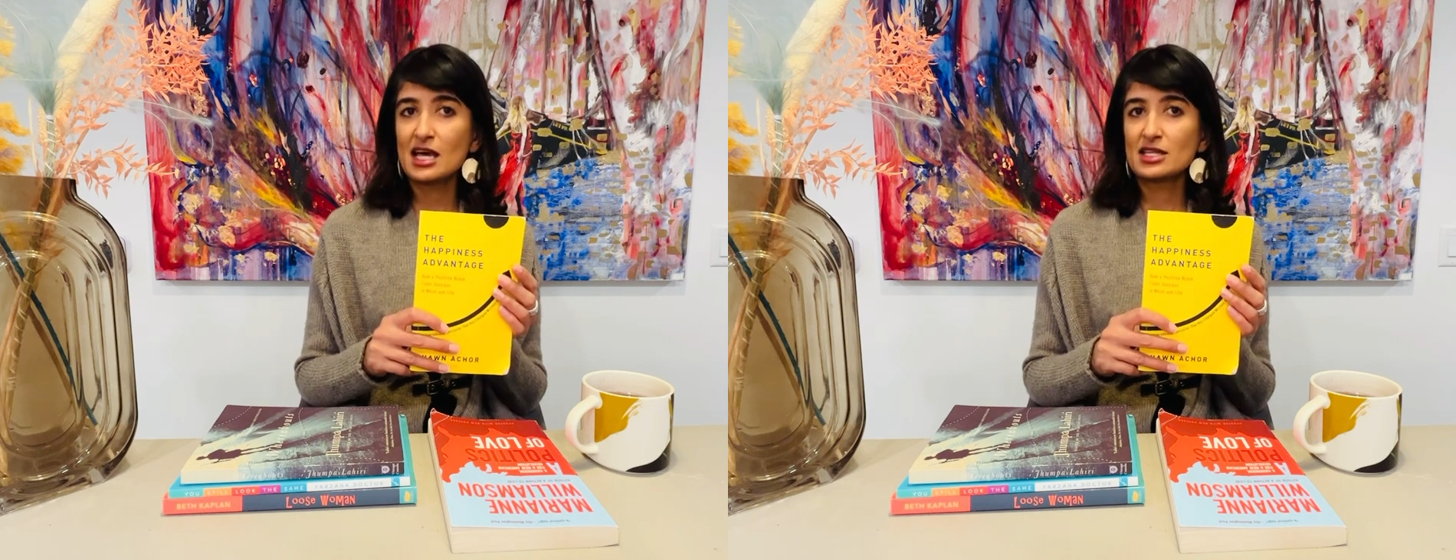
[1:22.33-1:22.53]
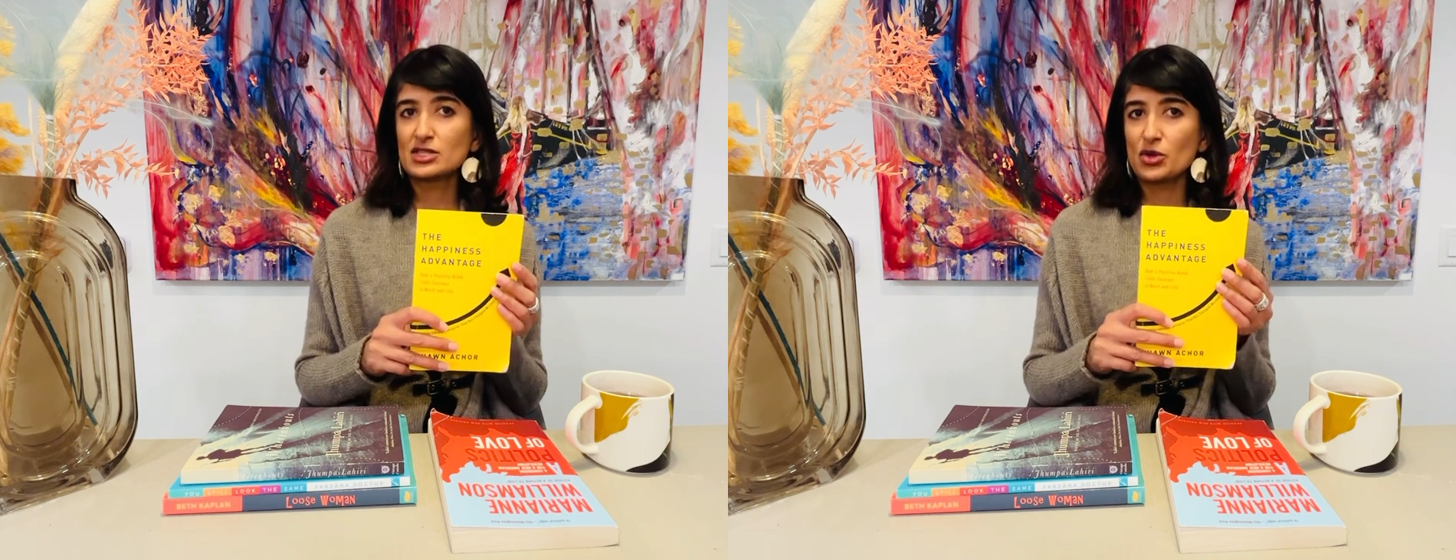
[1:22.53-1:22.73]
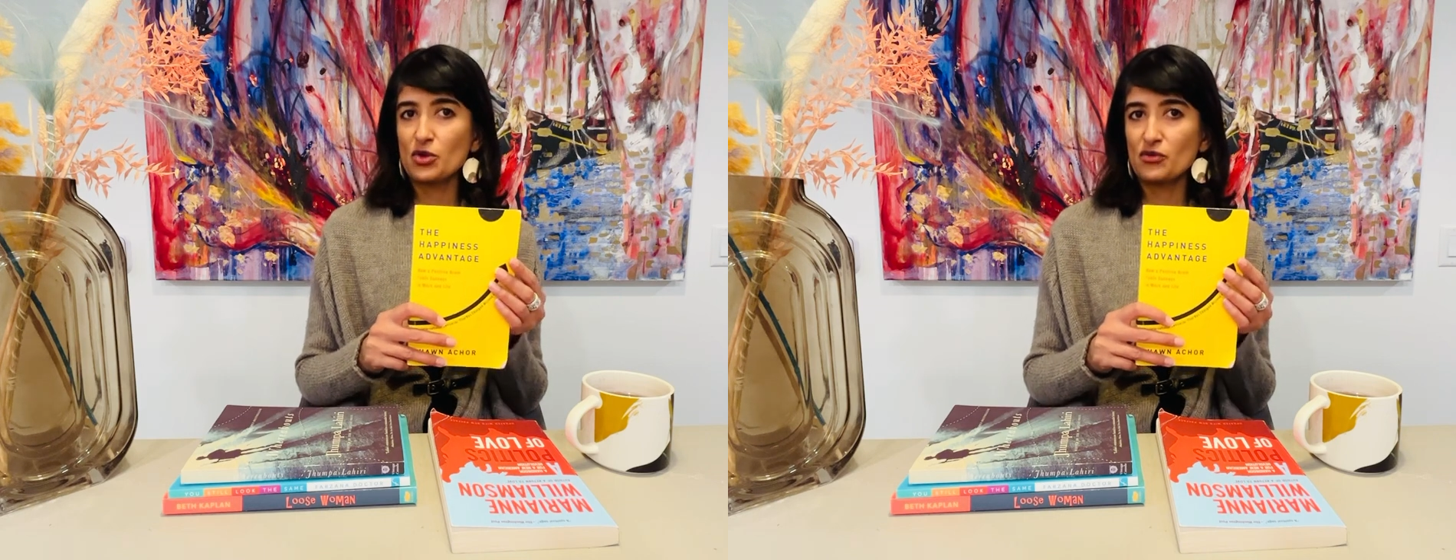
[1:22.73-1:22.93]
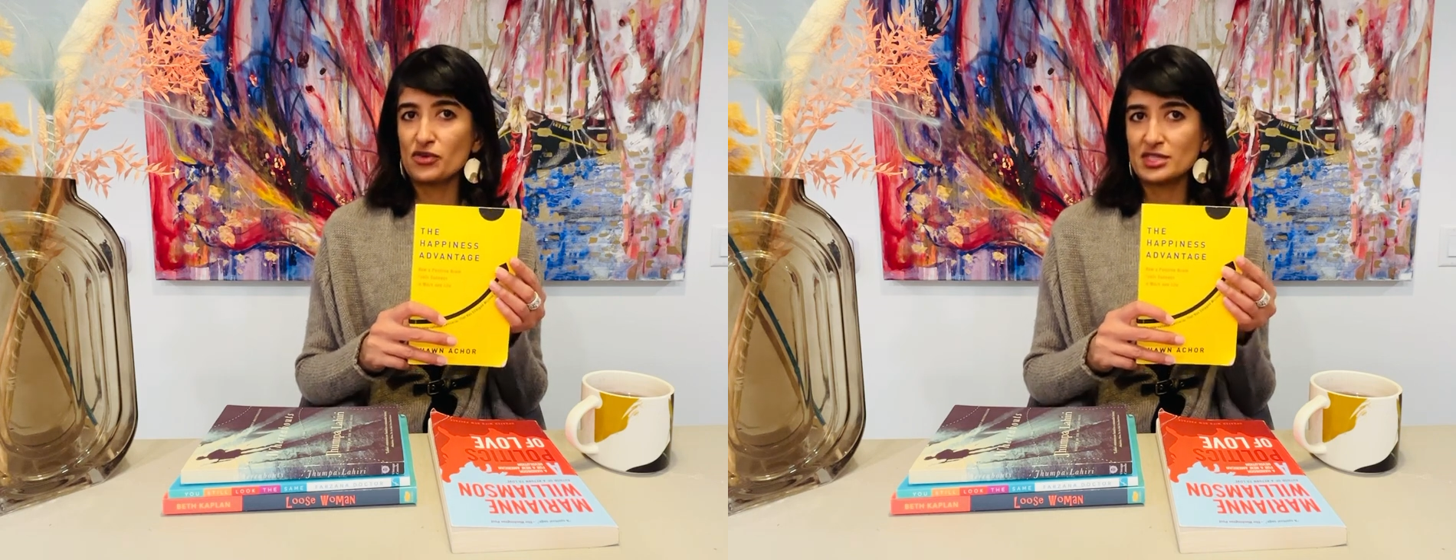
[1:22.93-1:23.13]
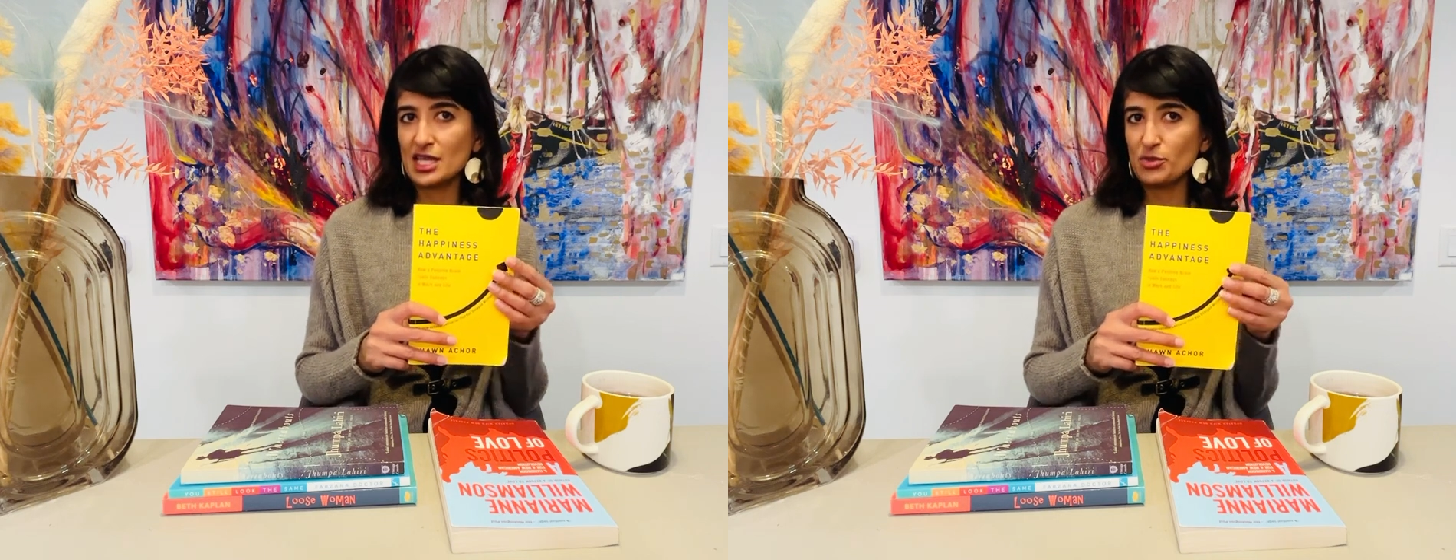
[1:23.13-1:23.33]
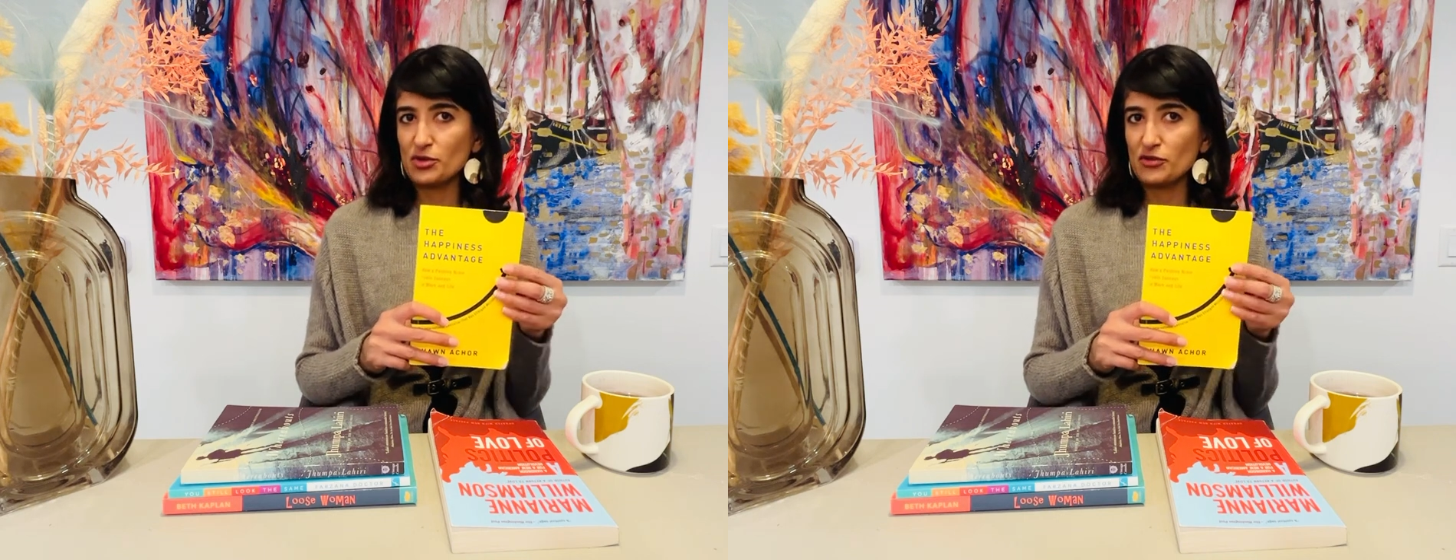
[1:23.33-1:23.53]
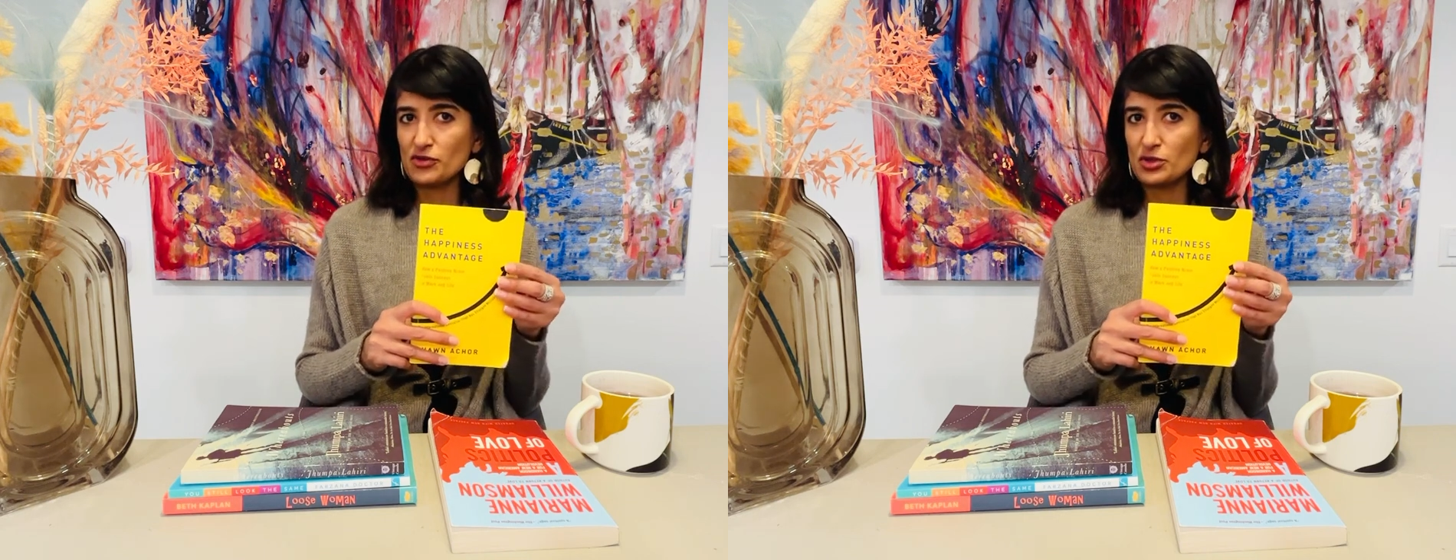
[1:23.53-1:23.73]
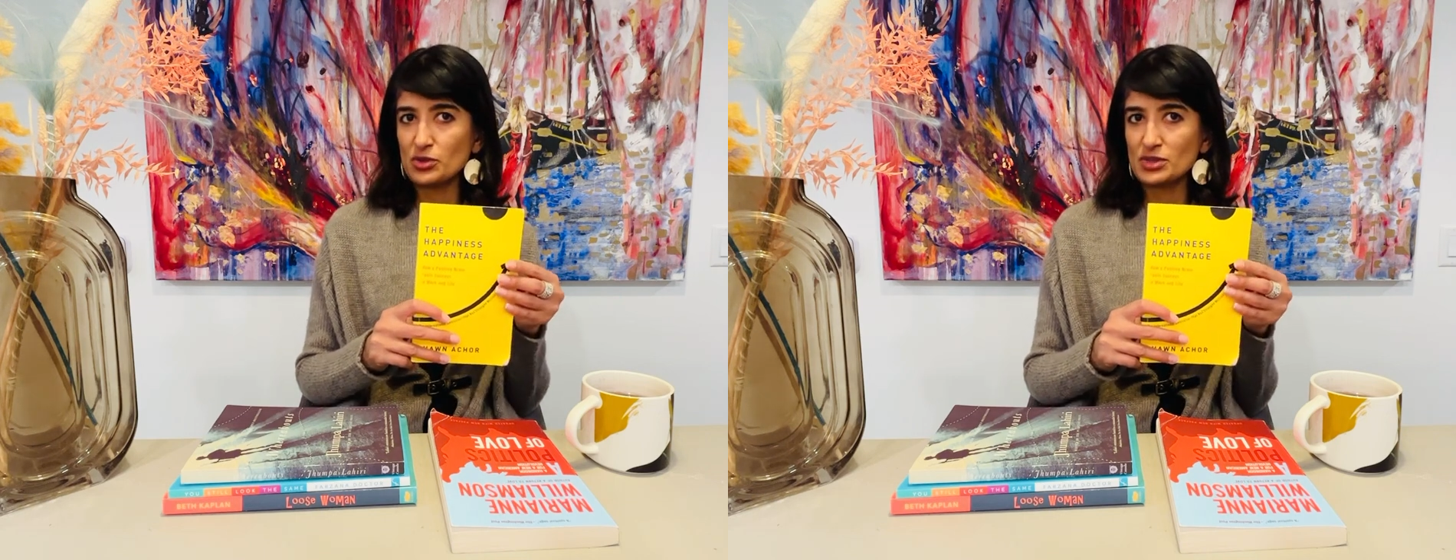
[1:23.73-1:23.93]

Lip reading: So for example, if you